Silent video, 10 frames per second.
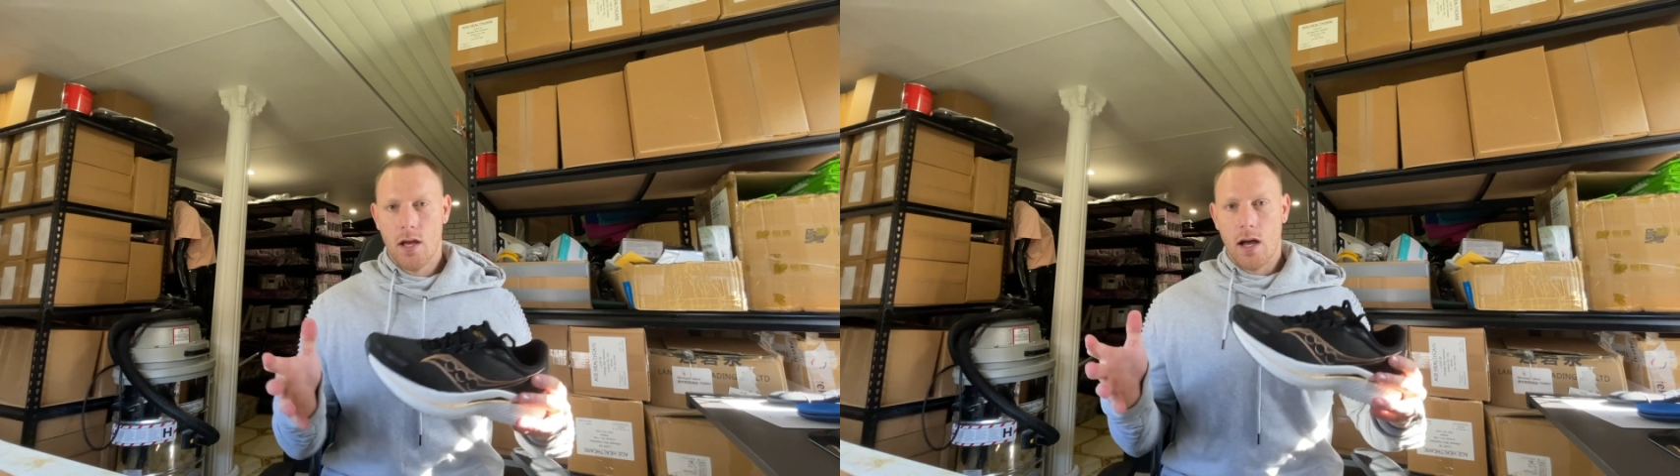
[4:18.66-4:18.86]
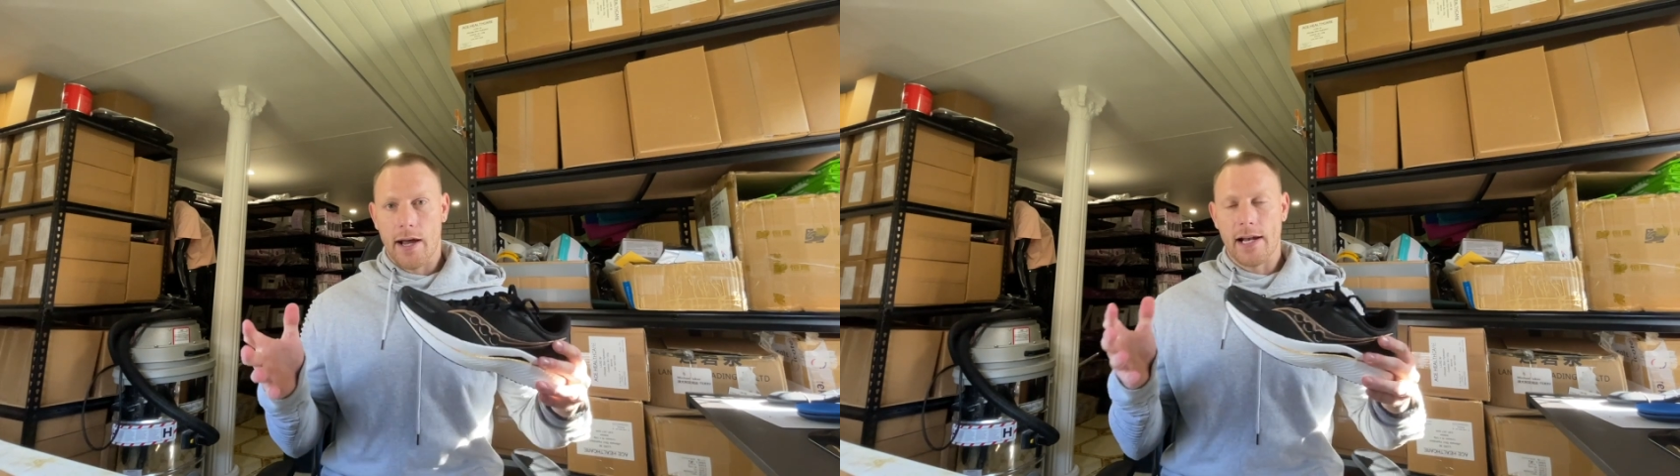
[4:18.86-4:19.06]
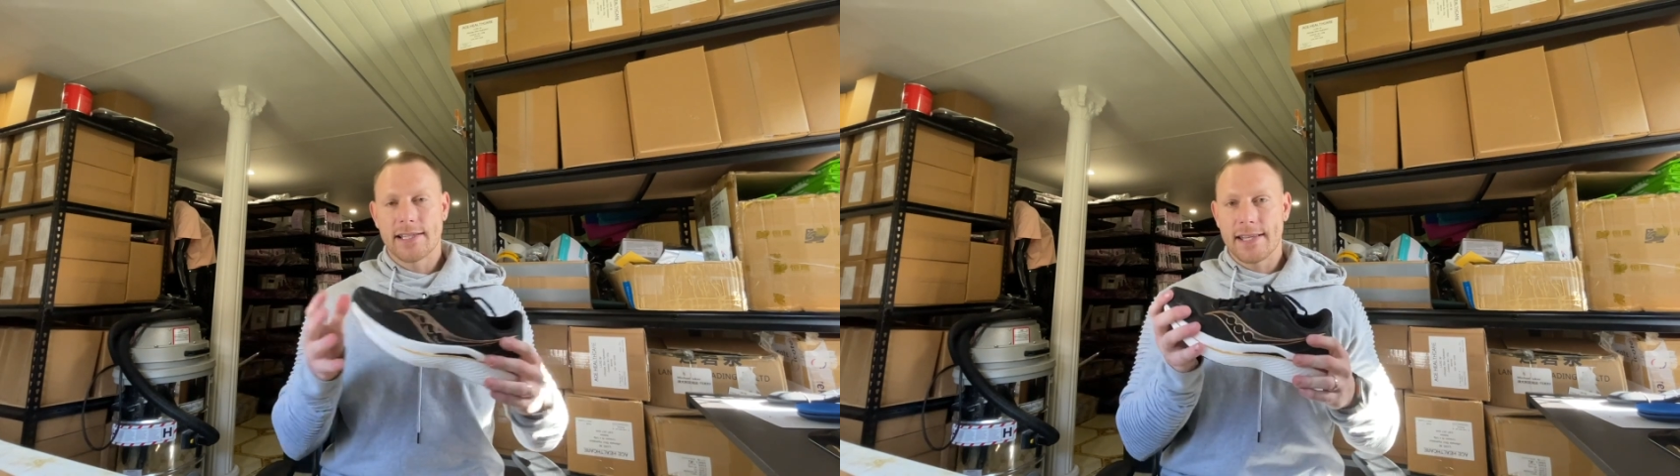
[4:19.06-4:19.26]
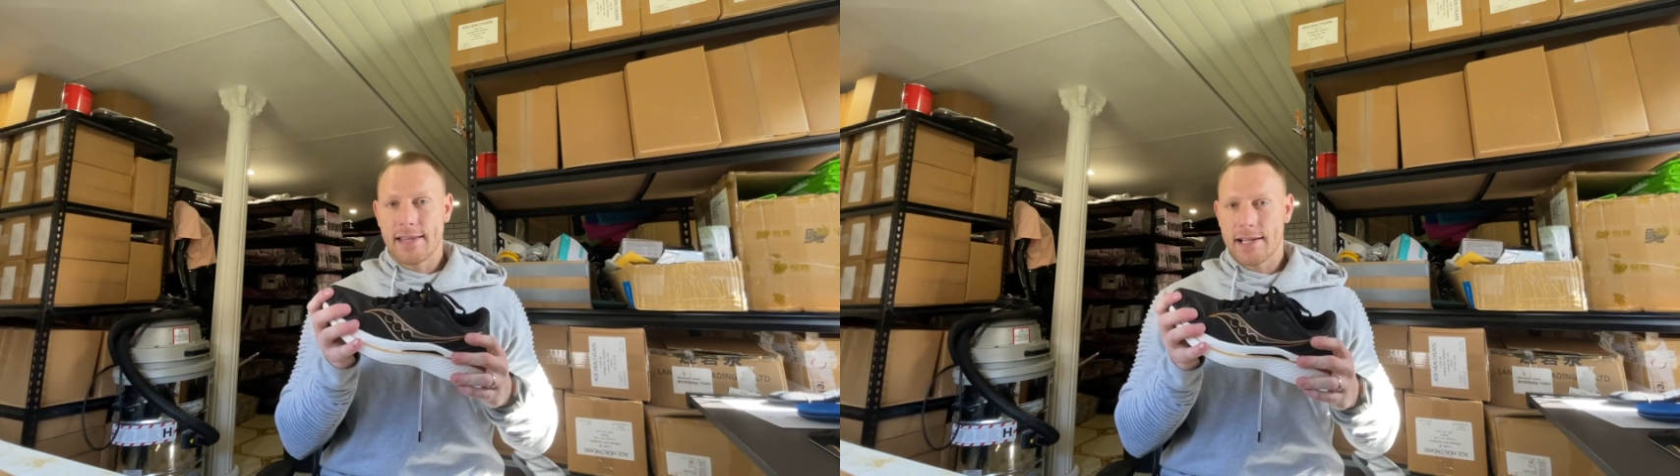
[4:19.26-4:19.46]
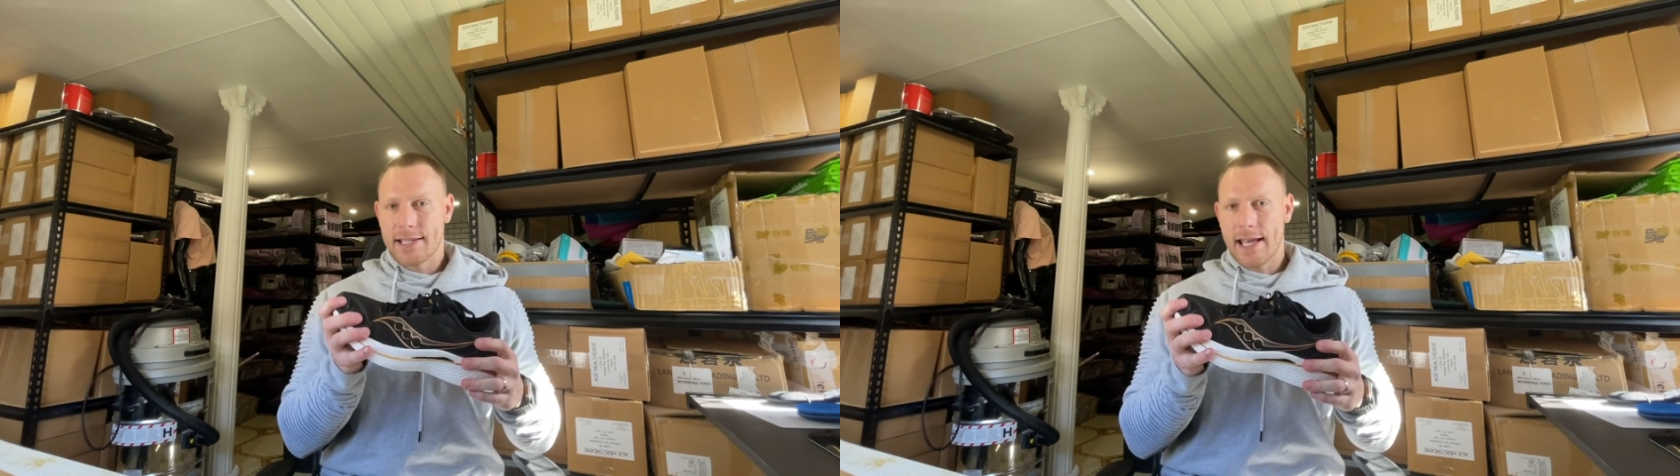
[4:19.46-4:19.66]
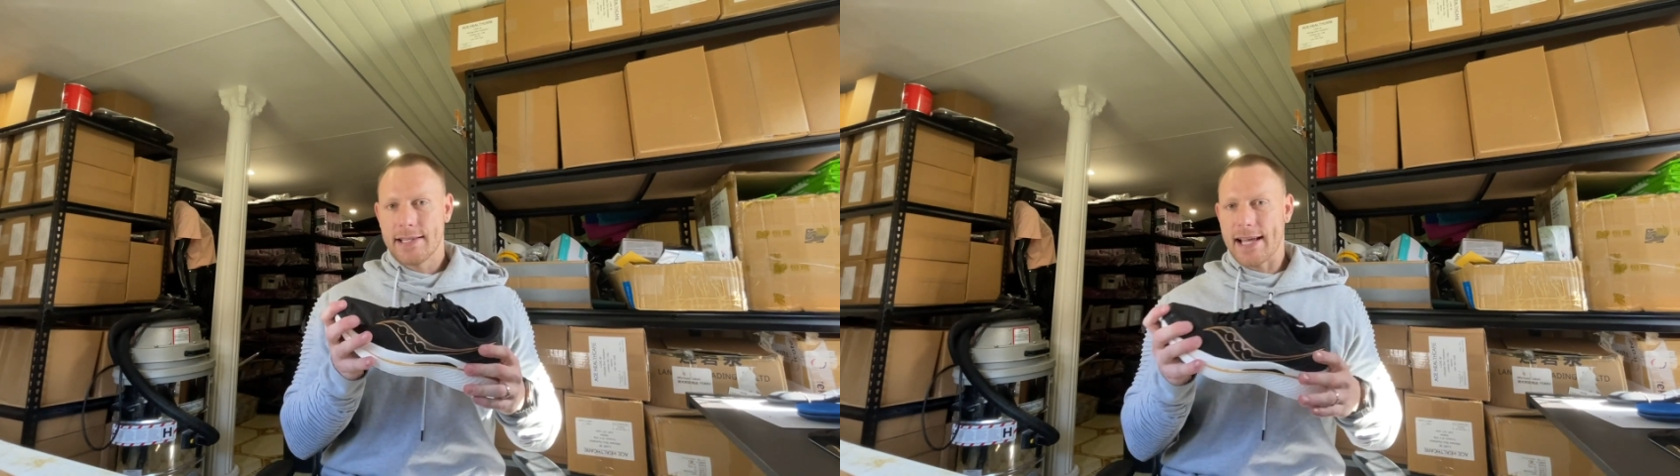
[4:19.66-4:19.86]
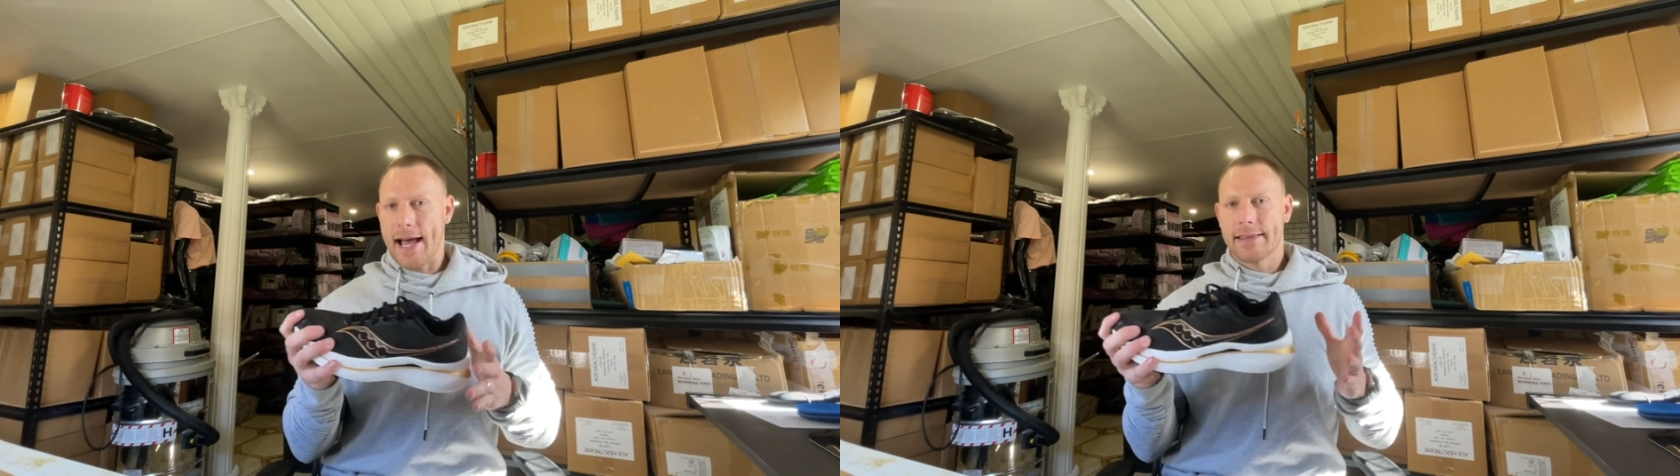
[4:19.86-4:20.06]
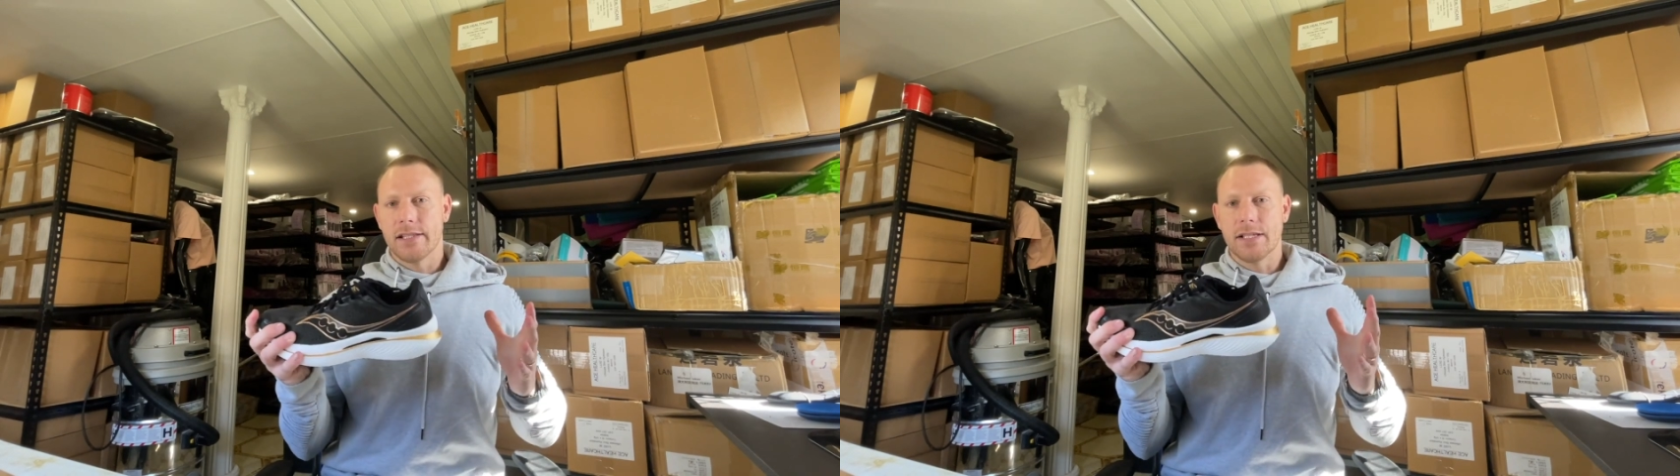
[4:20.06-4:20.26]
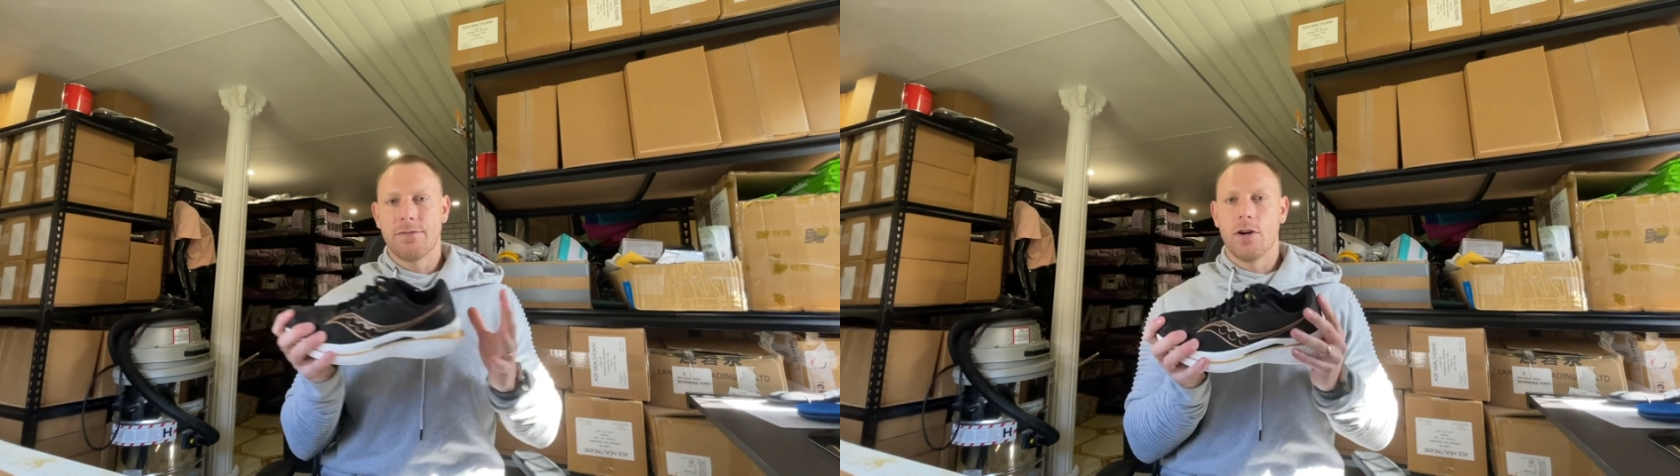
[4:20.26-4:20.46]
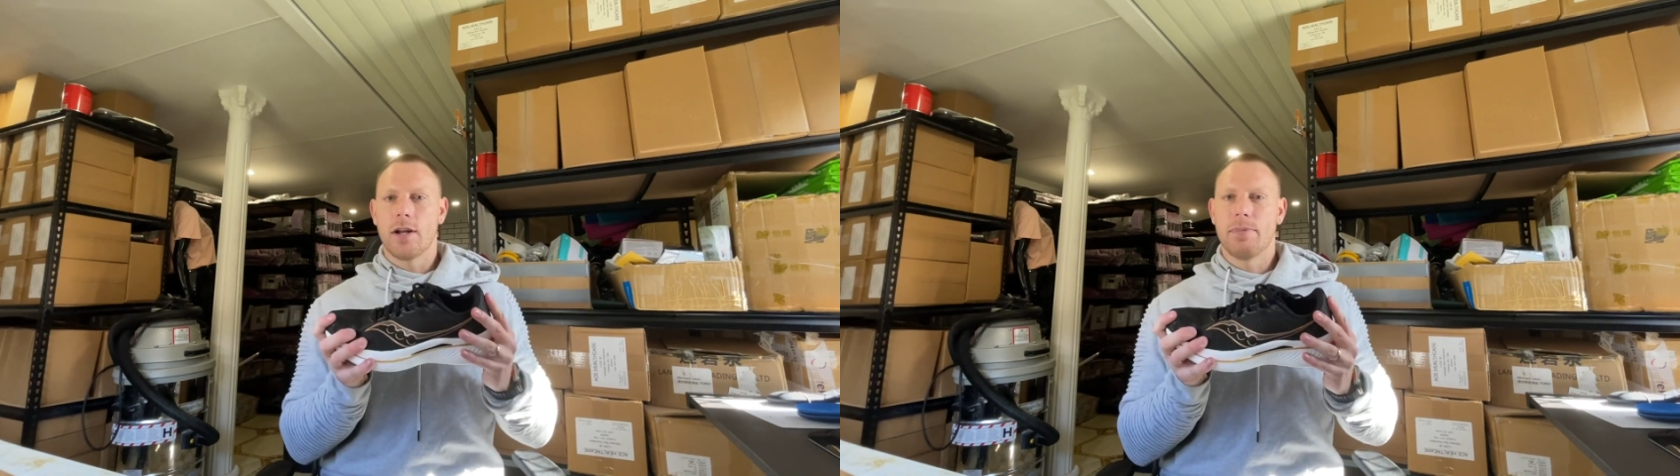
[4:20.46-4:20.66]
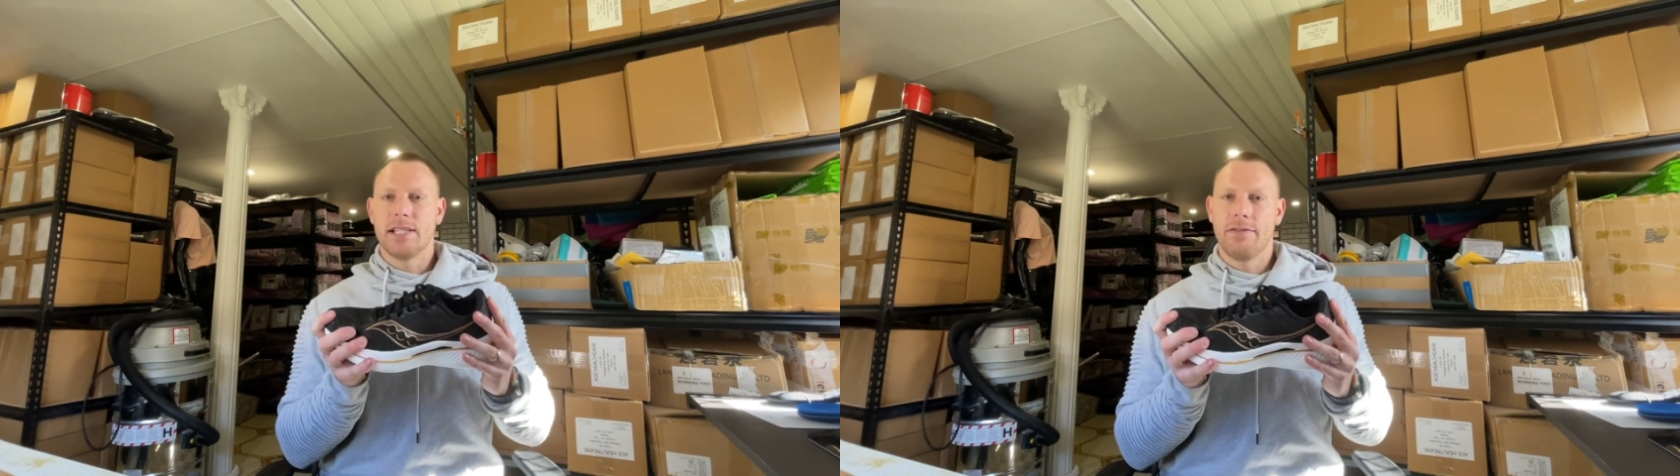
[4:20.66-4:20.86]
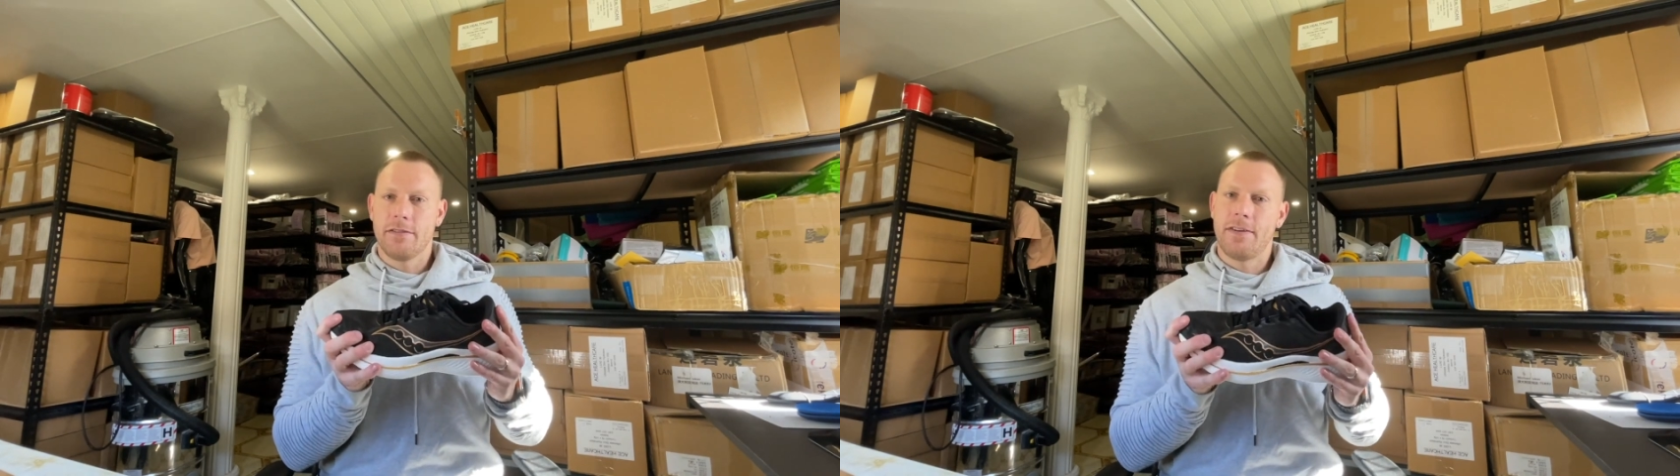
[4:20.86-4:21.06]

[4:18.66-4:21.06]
I'd like to say thanks again to Athletes Foot at Pacific